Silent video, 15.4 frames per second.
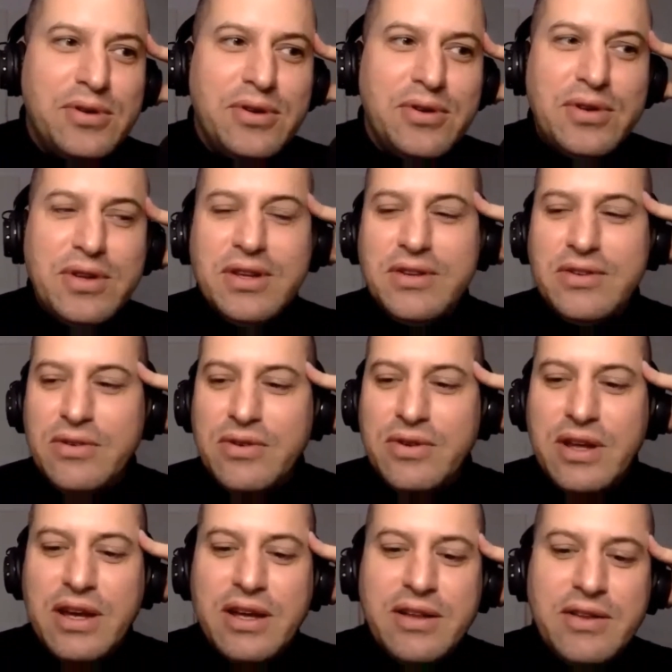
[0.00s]
you know, this
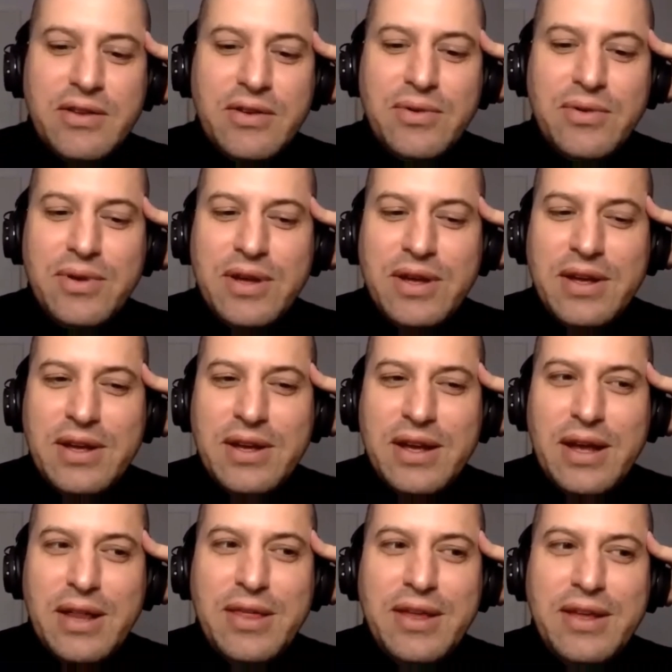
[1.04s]
or that. So
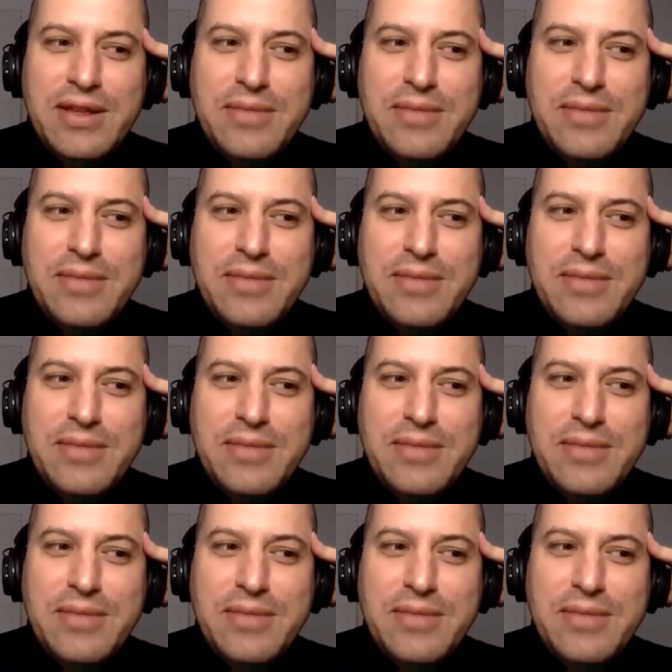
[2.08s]
I